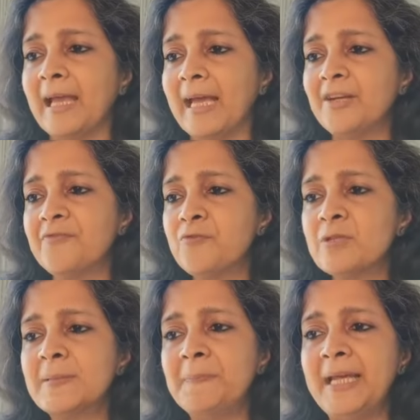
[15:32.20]
And of
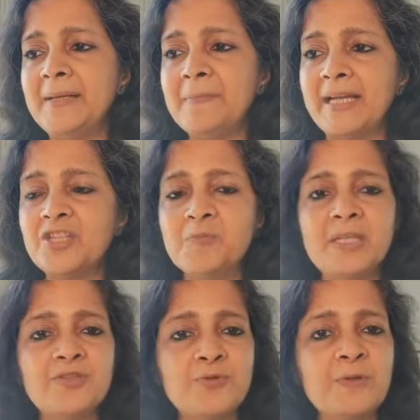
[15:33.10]
course, pain
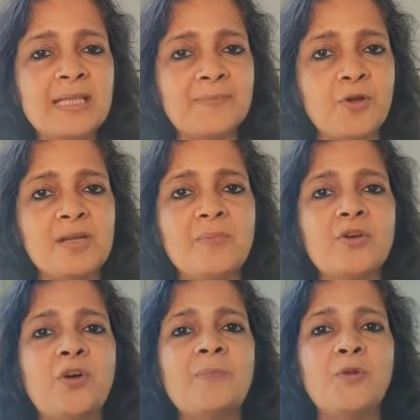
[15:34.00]
management tools. I'm talking
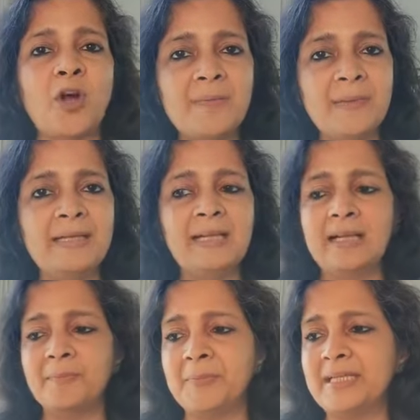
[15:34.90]
about all
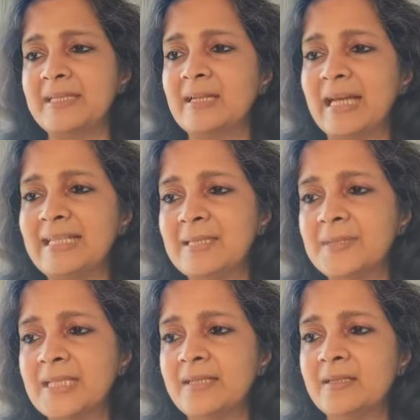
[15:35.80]
non-medical
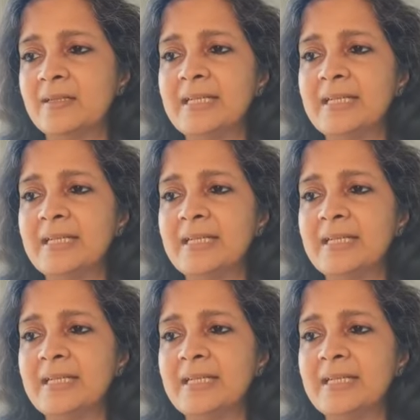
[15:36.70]
items here.